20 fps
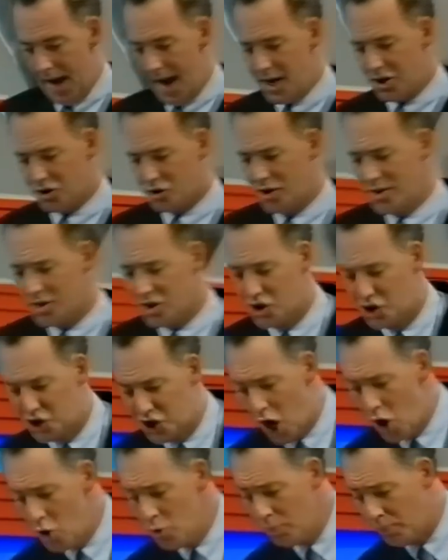Actress
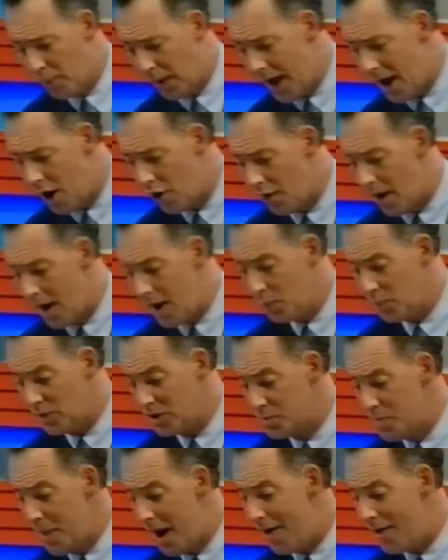Joan Plowright
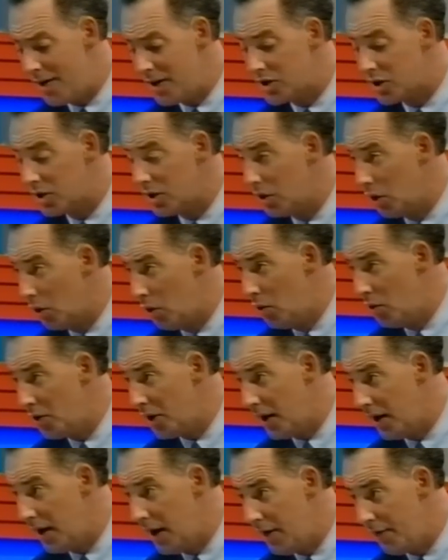was married to Lord
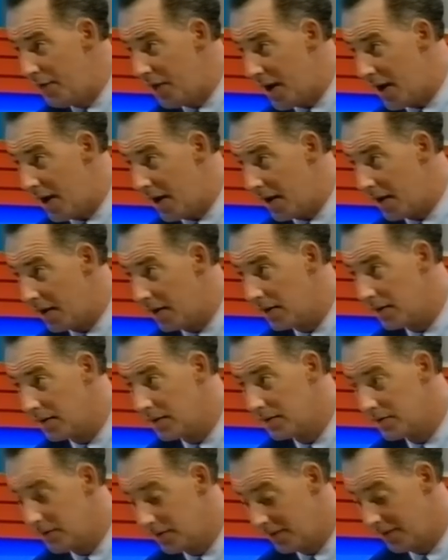Olivier. True.